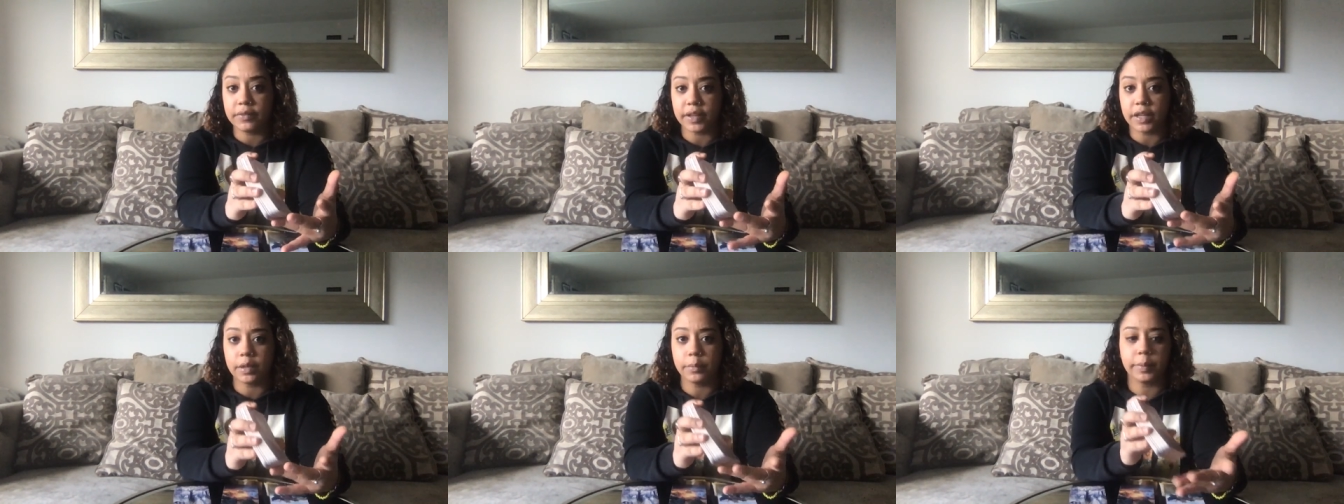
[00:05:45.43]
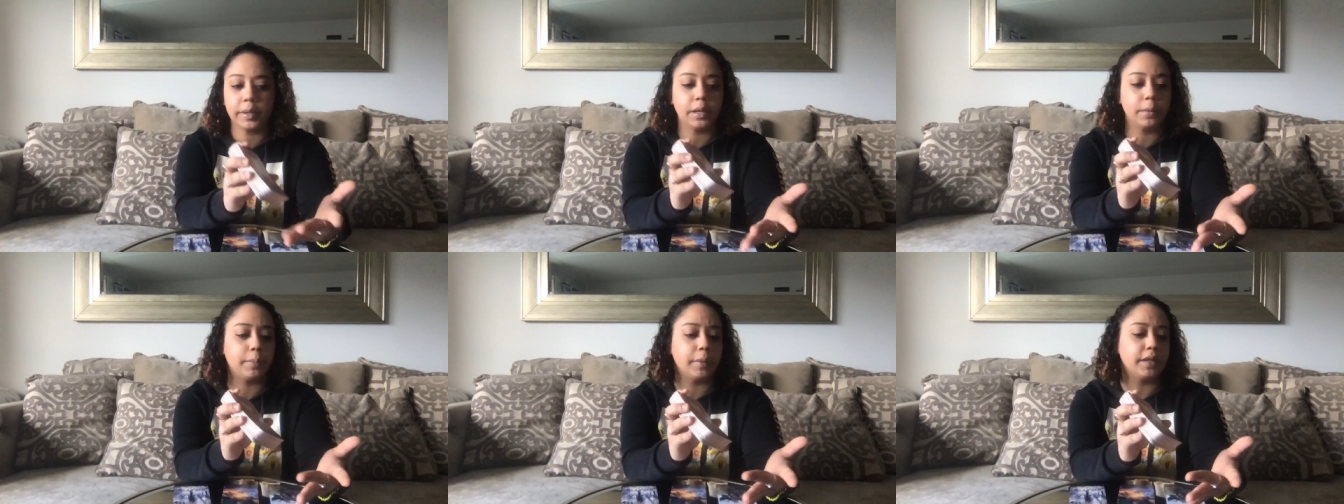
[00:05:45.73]
It could
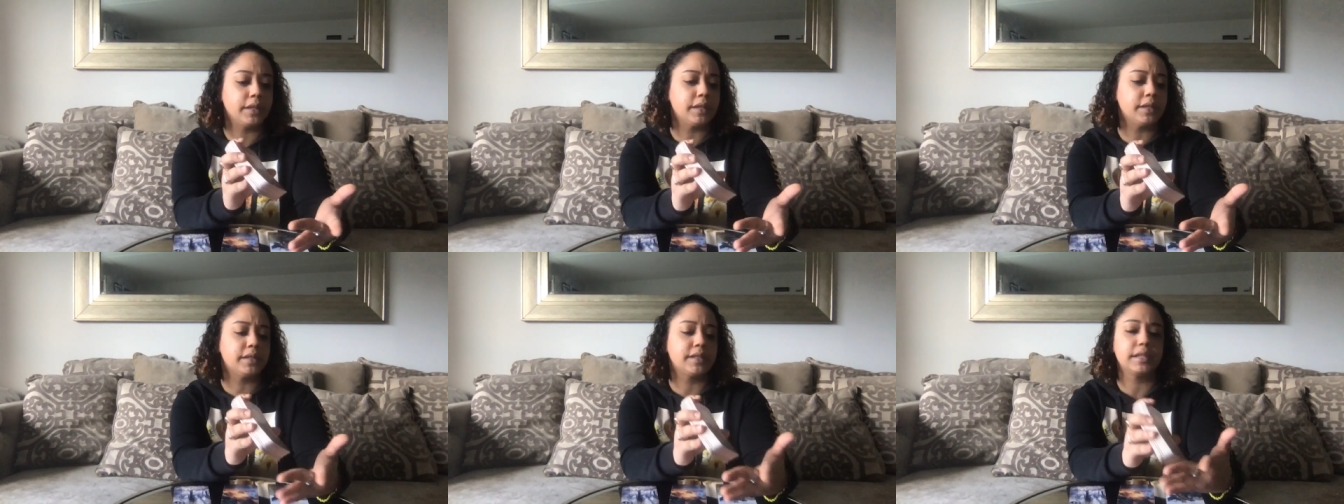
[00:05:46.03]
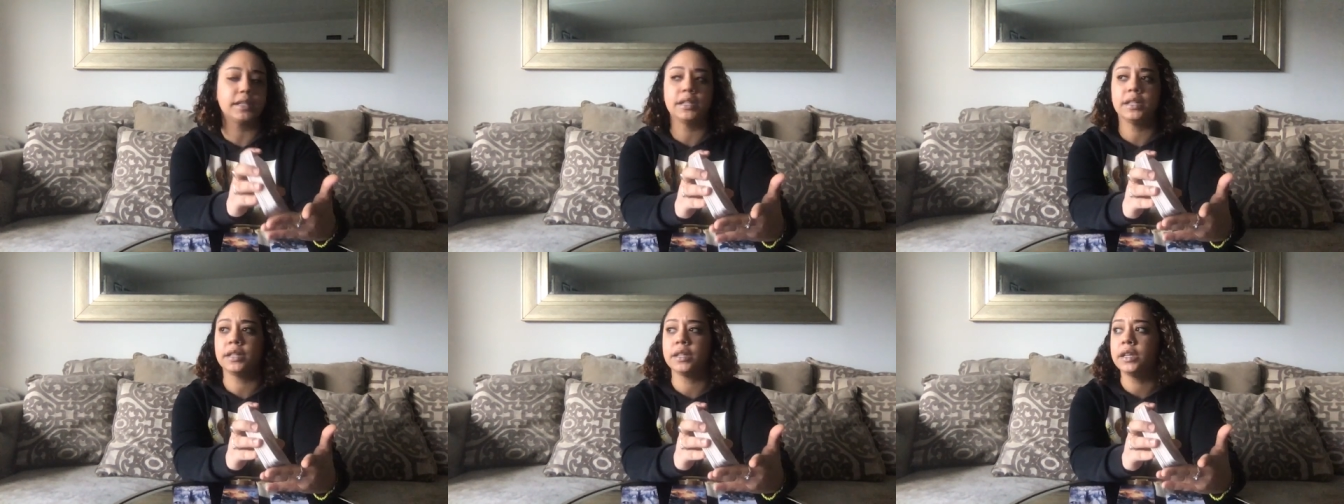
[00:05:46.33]
be abundance
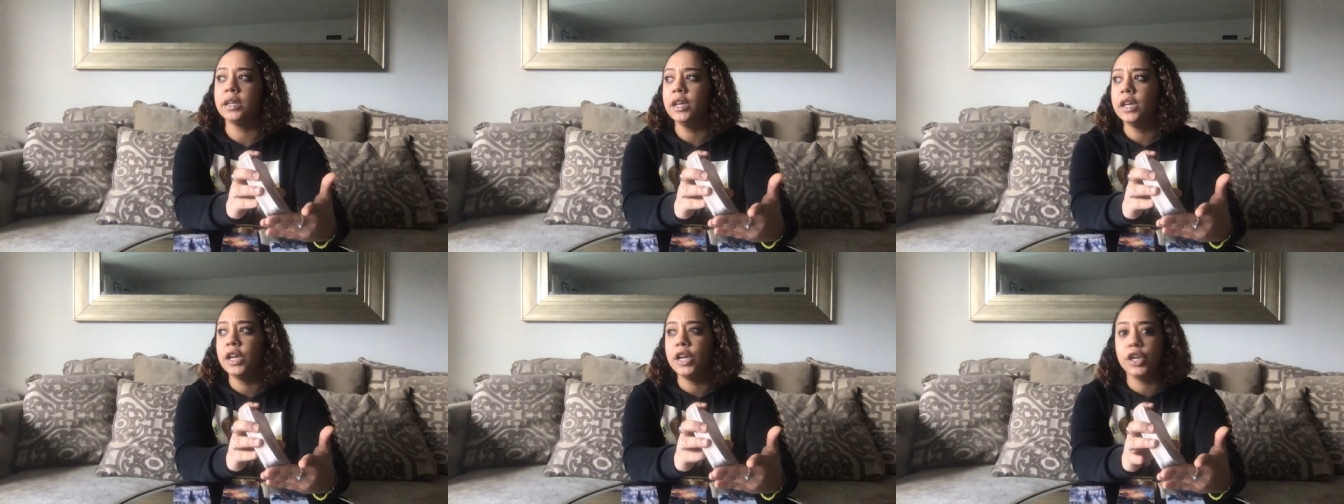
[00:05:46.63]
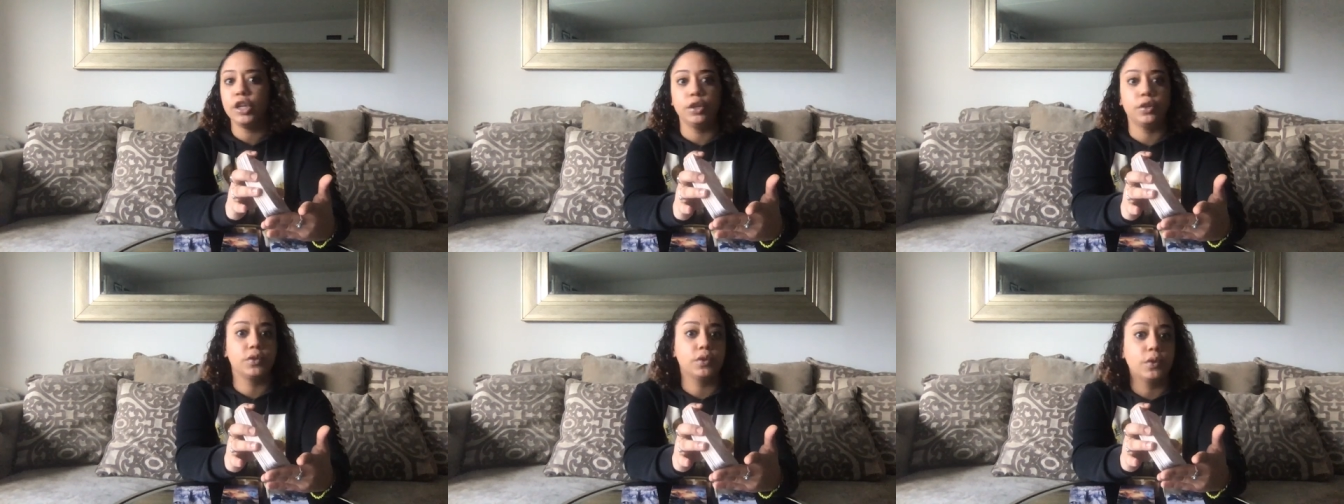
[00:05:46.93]
in
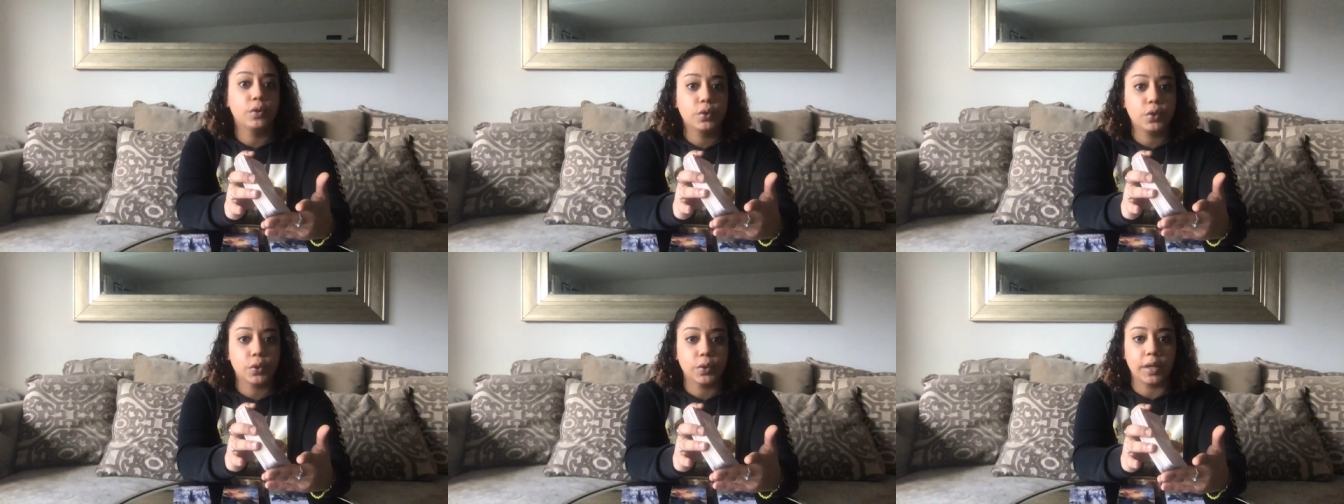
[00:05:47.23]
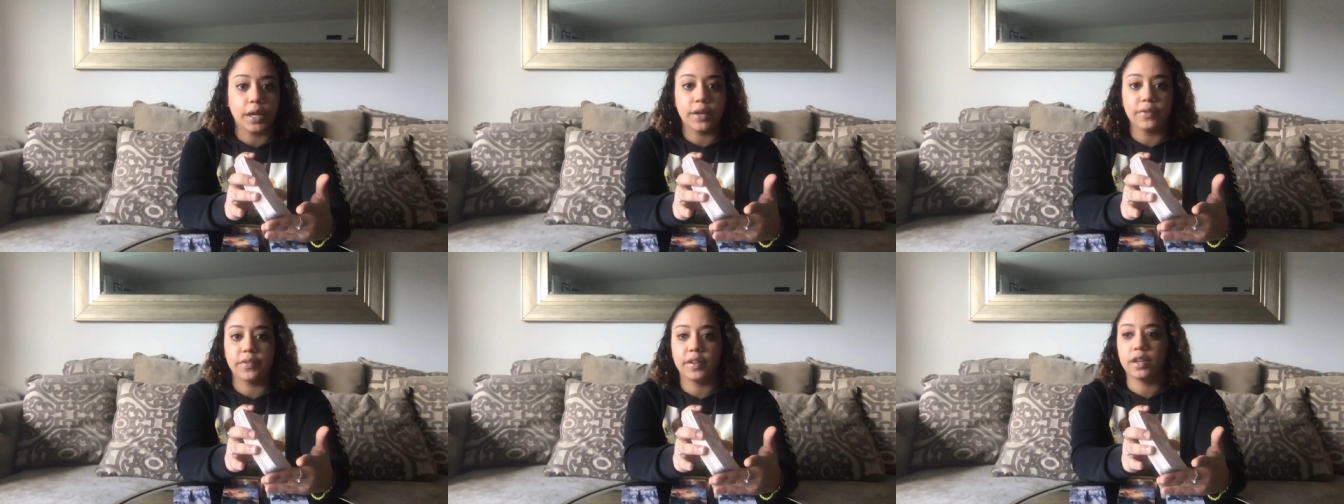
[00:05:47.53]
your social
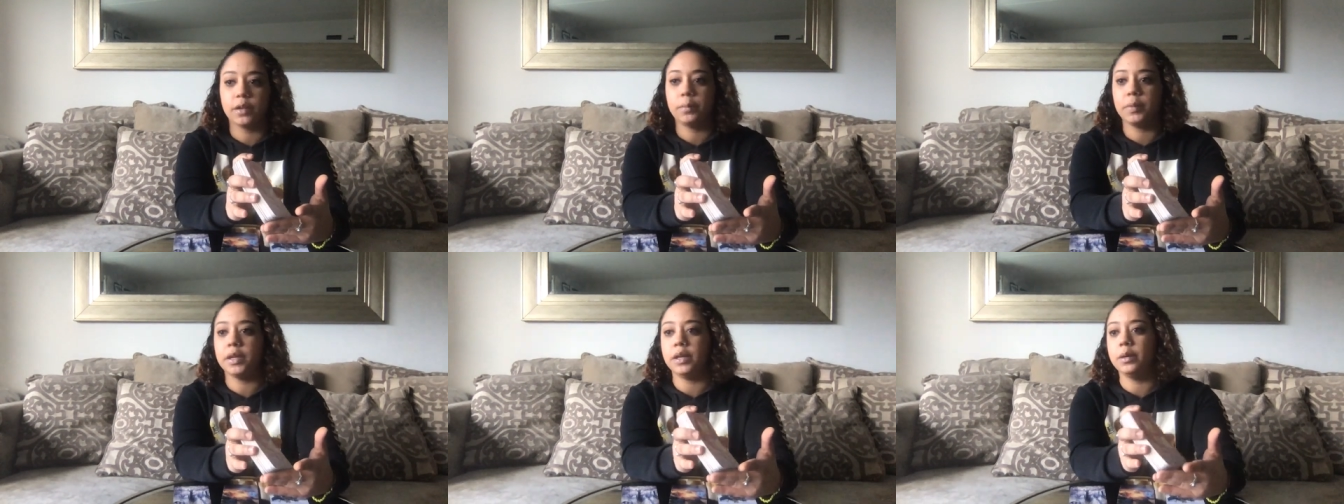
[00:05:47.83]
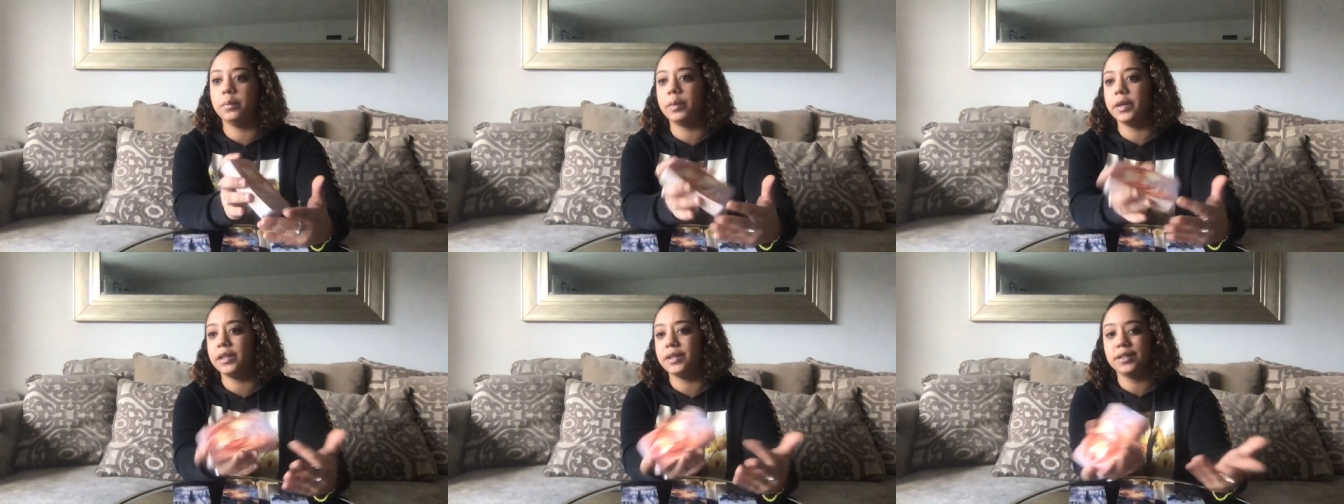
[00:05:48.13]
life. It could be
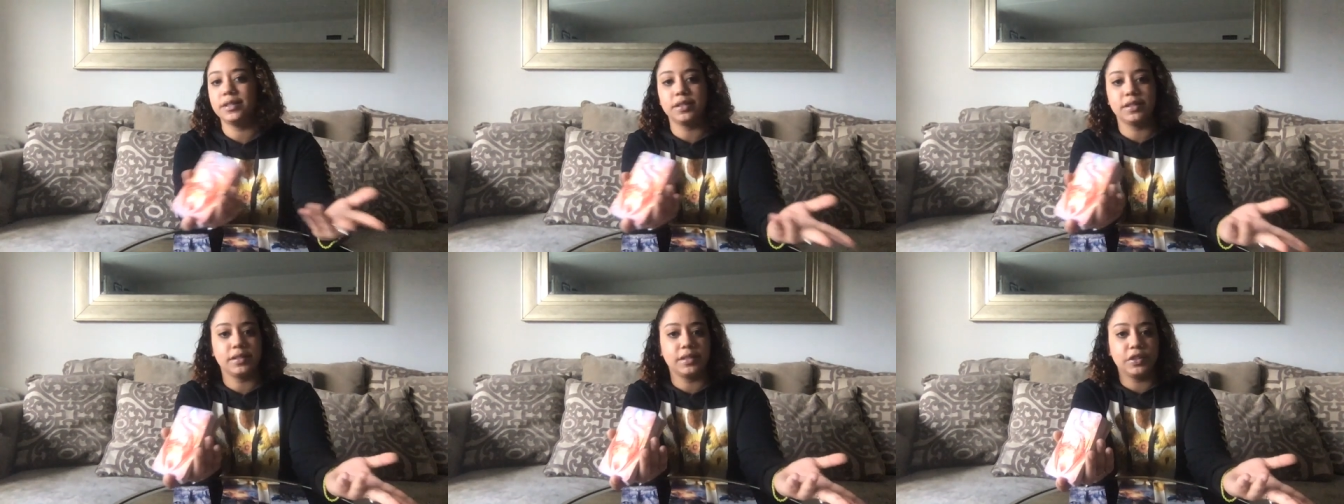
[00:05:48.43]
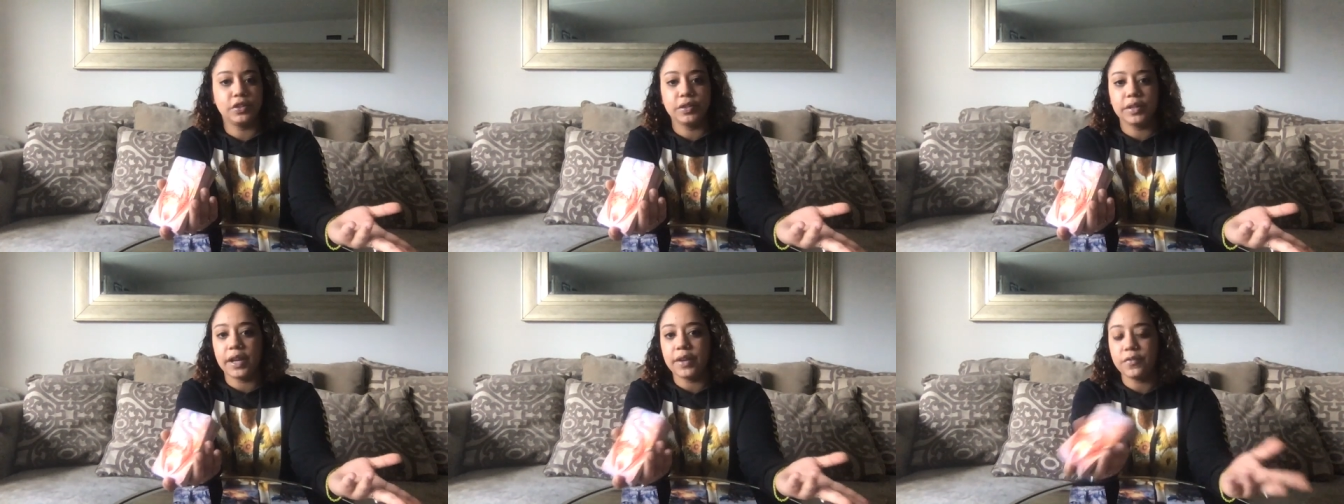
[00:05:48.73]
abundance just in
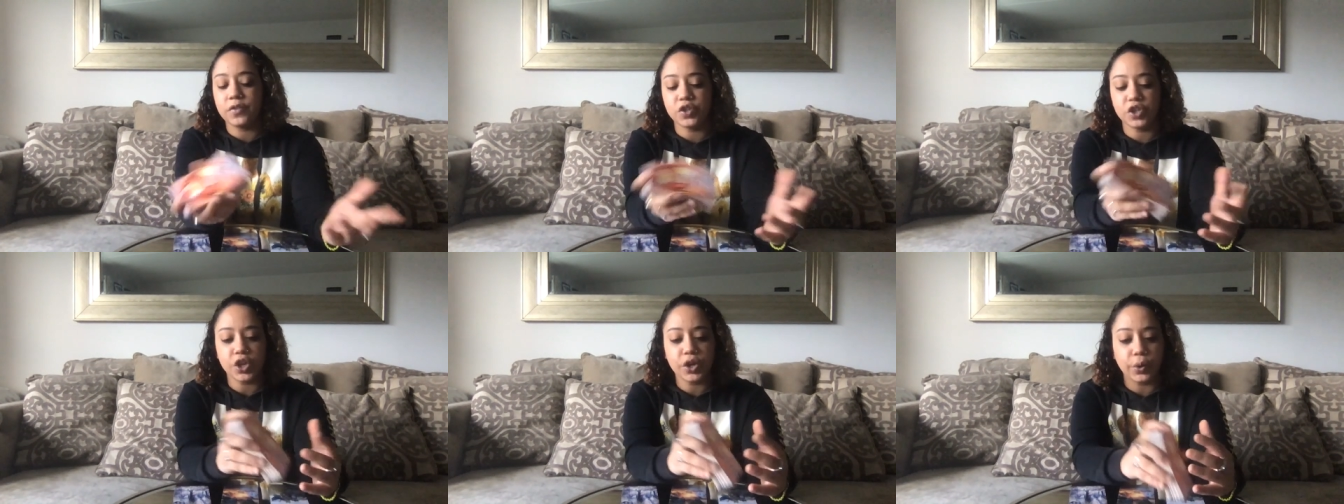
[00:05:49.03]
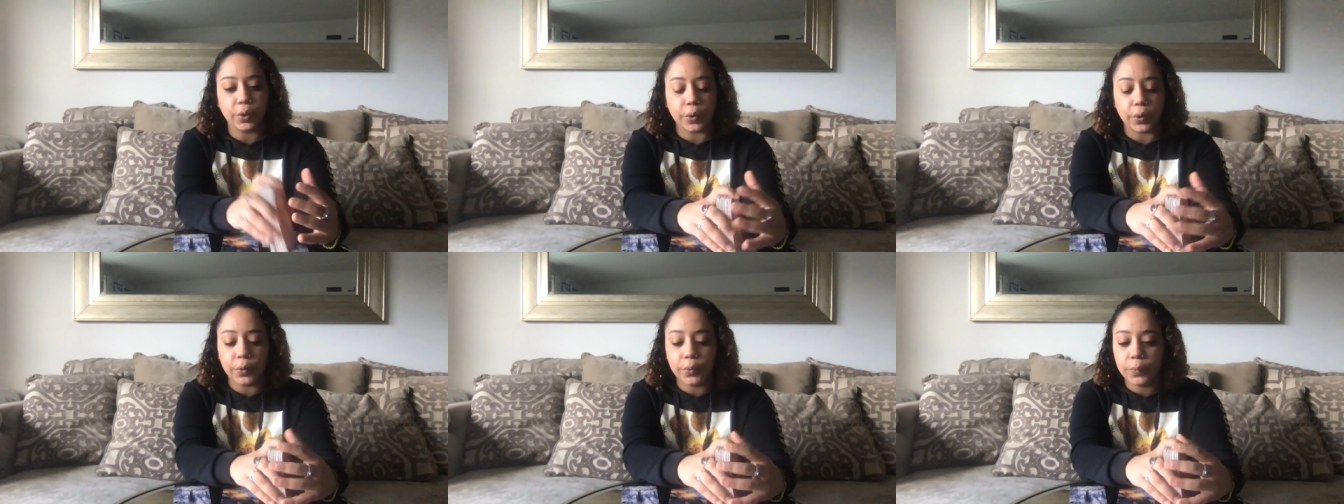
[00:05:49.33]
your life in
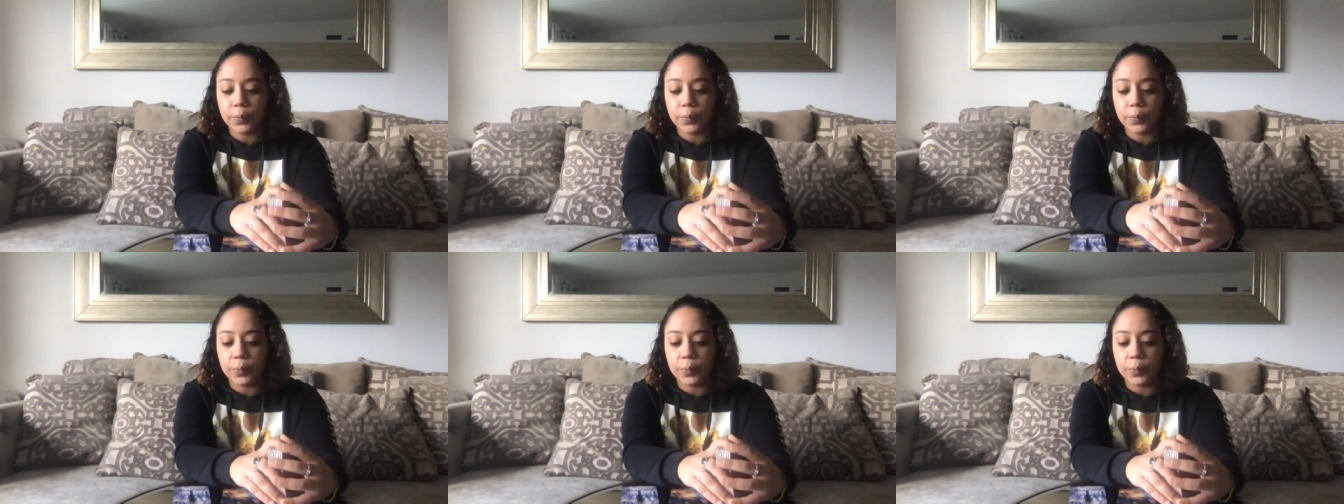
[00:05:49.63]
general.